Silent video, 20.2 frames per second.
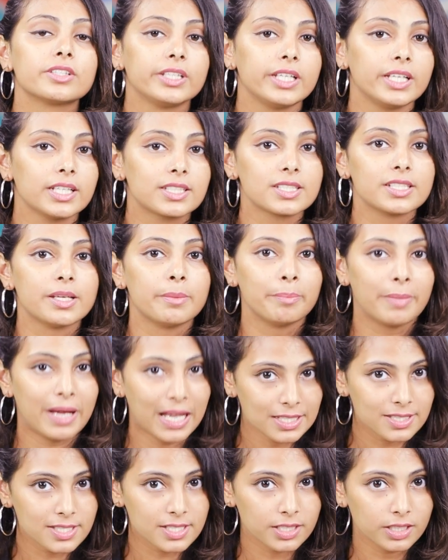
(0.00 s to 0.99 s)
create an
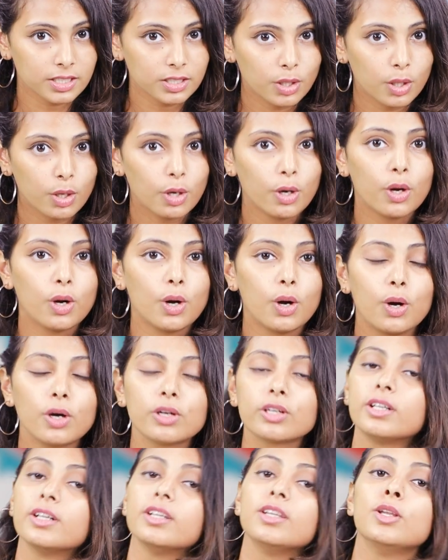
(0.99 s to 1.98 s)
ambassador
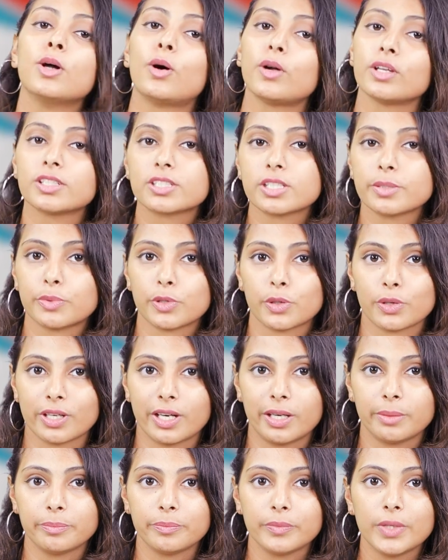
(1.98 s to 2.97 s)
or a loyalty
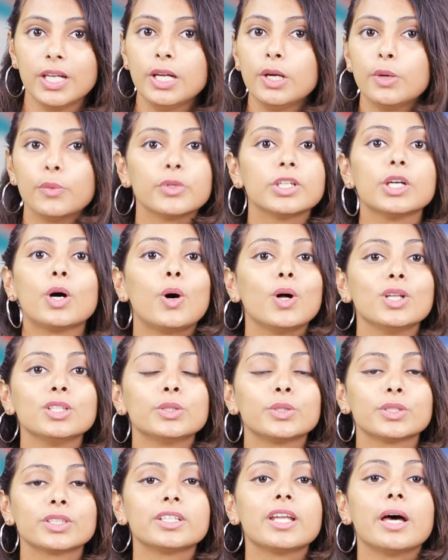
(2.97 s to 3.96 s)
program. We all
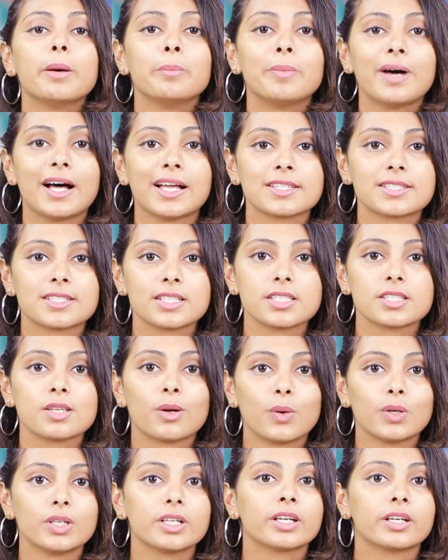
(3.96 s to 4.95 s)
know that ambassadors
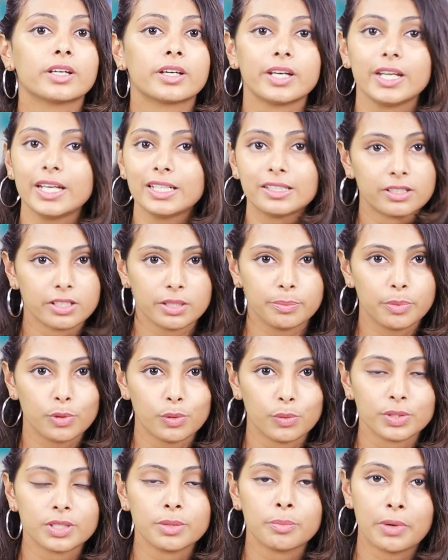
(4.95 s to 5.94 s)
hold a great grip
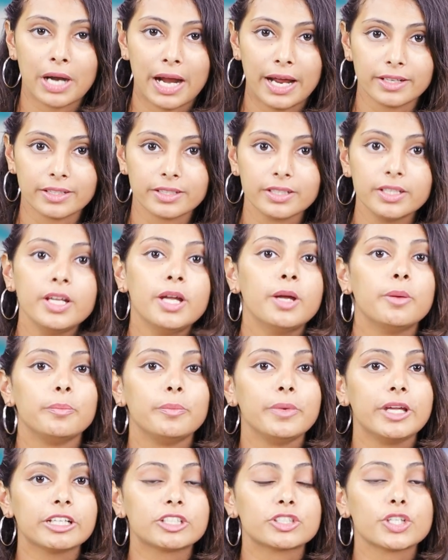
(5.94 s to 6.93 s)
over the brand.
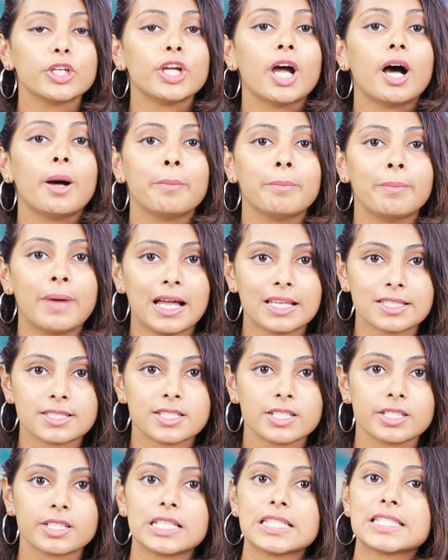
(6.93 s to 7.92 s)
Make sure your
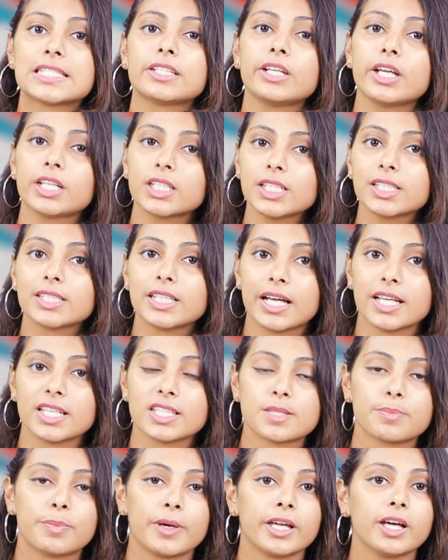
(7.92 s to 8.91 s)
ambassador is
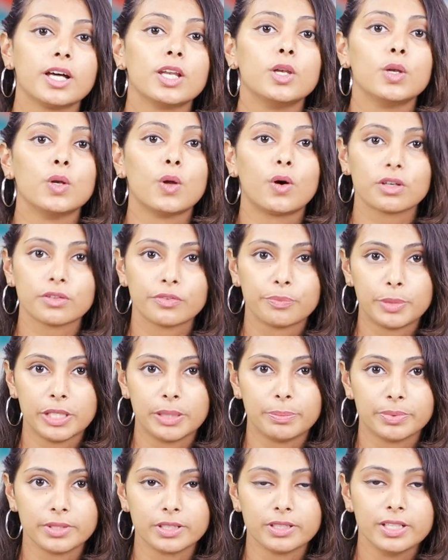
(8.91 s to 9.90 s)
recognized by a lot of
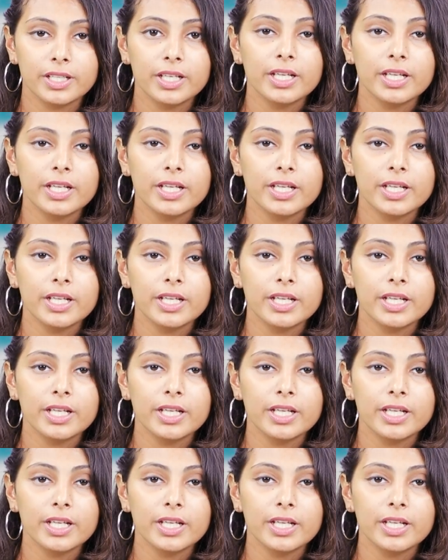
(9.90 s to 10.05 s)
people,